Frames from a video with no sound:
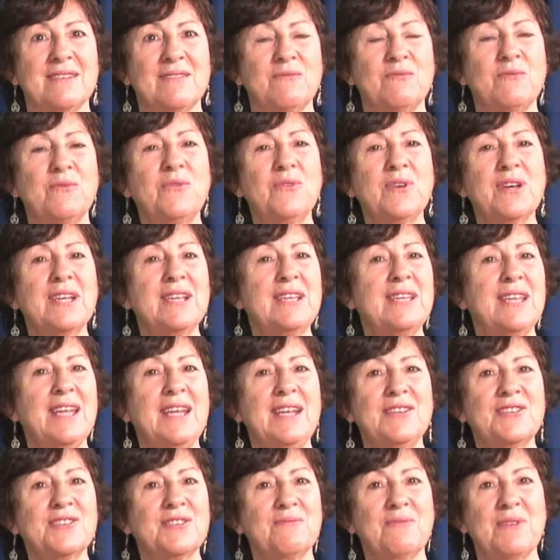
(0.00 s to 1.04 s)
Walk in
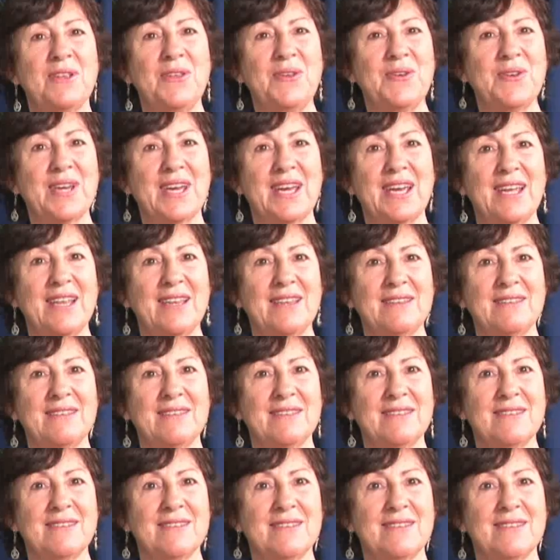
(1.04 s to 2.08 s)
nature when you can.
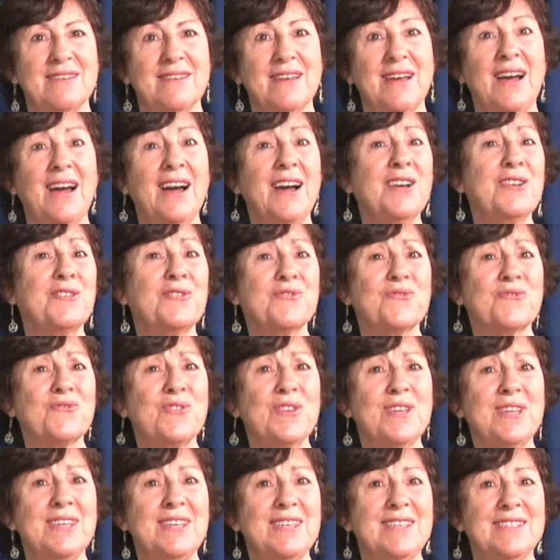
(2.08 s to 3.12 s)
Hug
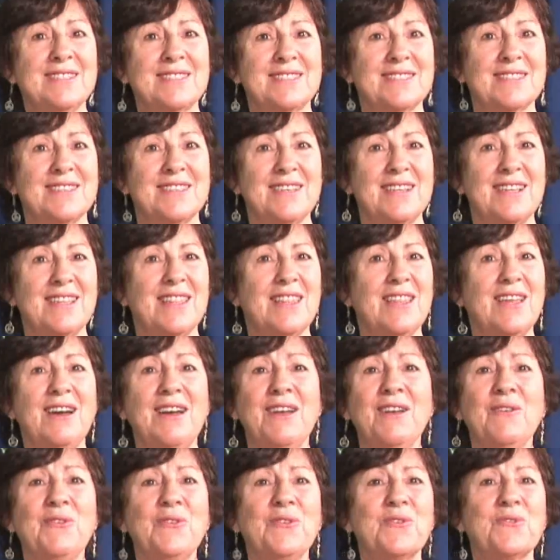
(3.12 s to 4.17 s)
trees,
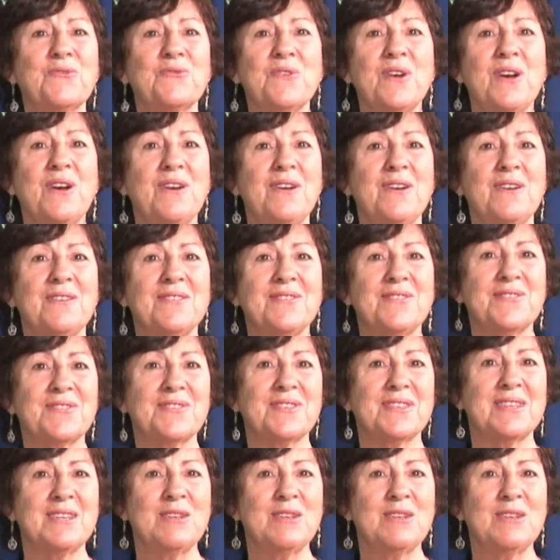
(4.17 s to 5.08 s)
lie on the grass,